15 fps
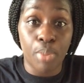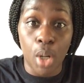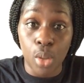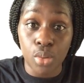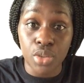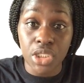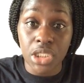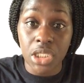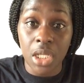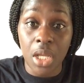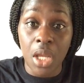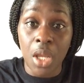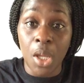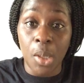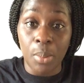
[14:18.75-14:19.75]

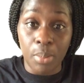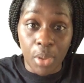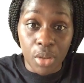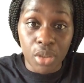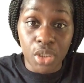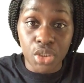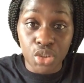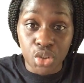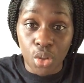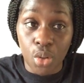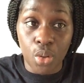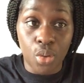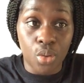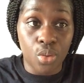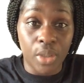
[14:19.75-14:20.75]
post-birth
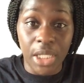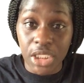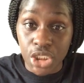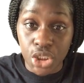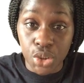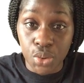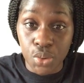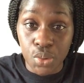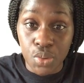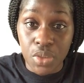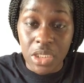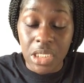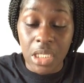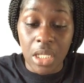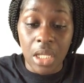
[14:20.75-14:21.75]
control
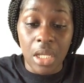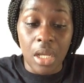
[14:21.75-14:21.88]
issues.